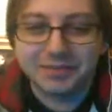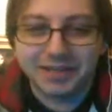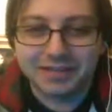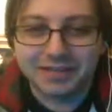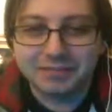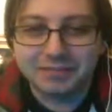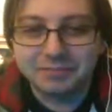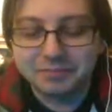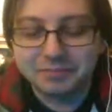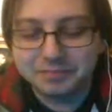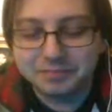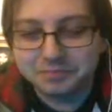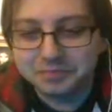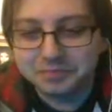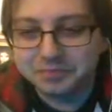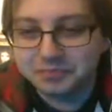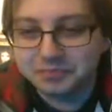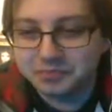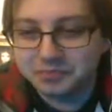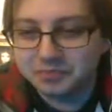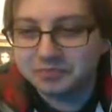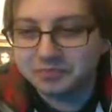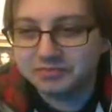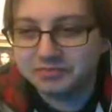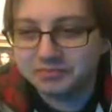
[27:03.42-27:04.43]
they pretty
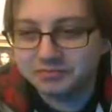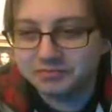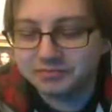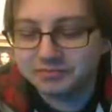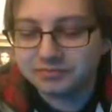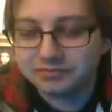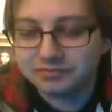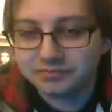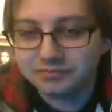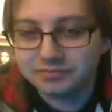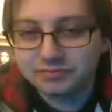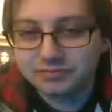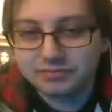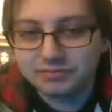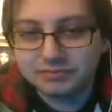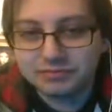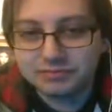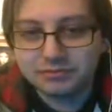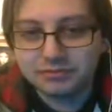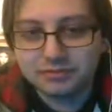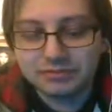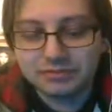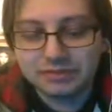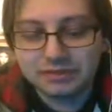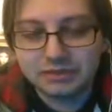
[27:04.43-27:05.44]
much already have
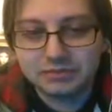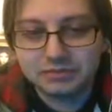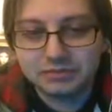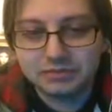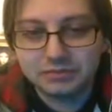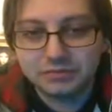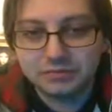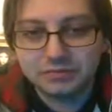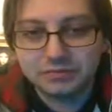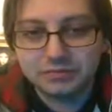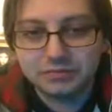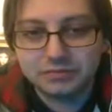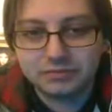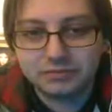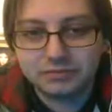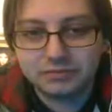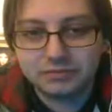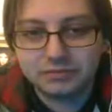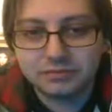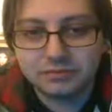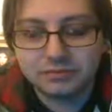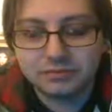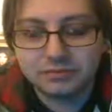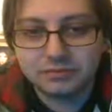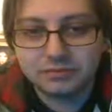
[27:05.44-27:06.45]
All In, I'm
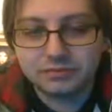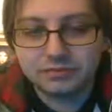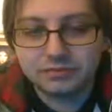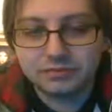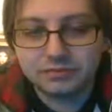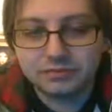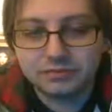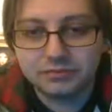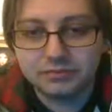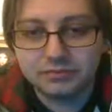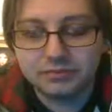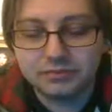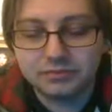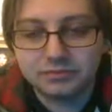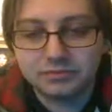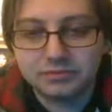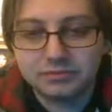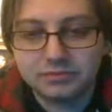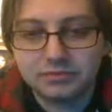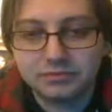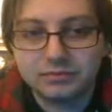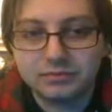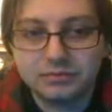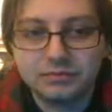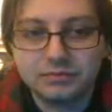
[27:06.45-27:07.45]
assuming,
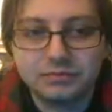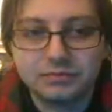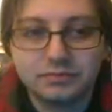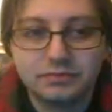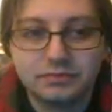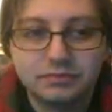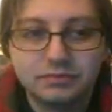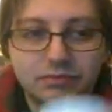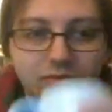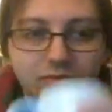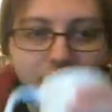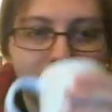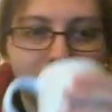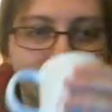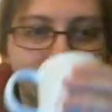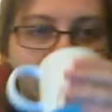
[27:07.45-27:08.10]
as